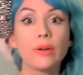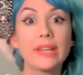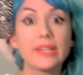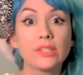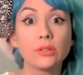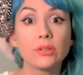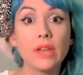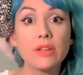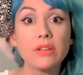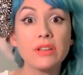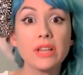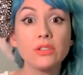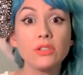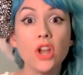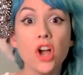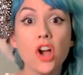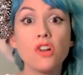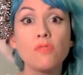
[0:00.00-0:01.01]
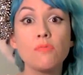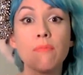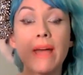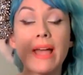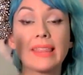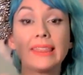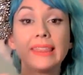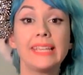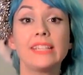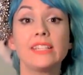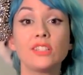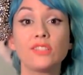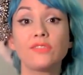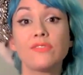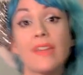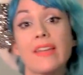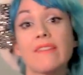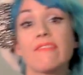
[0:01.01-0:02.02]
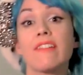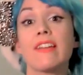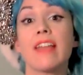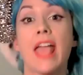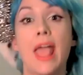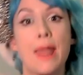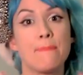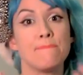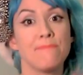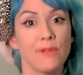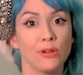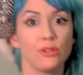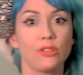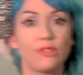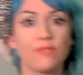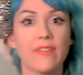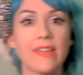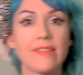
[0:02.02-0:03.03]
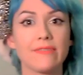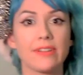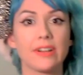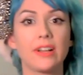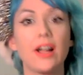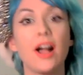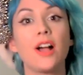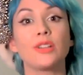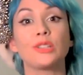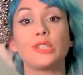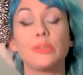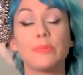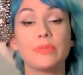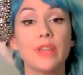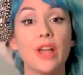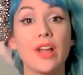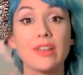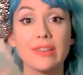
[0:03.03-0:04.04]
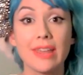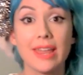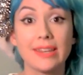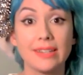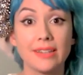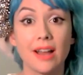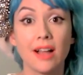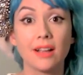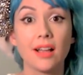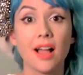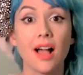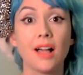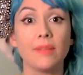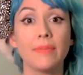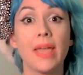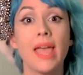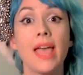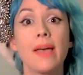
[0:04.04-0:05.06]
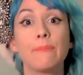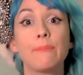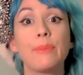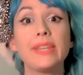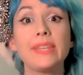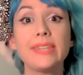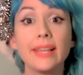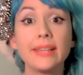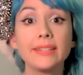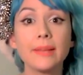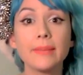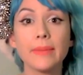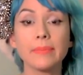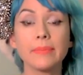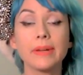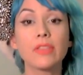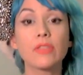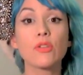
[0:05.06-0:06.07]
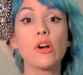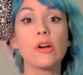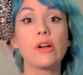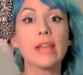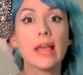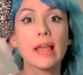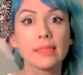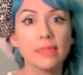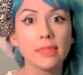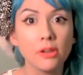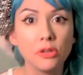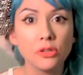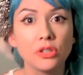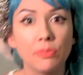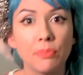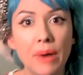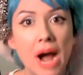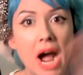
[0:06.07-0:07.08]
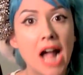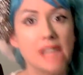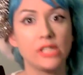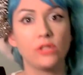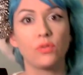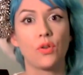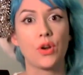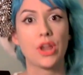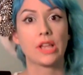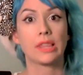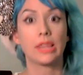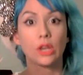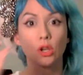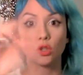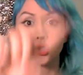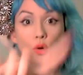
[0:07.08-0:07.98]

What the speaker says: all right, so now you guys know my least favorite and most favorite costumes on Yandy.com, but next up I'm gonna throw out a little surprise for you, a little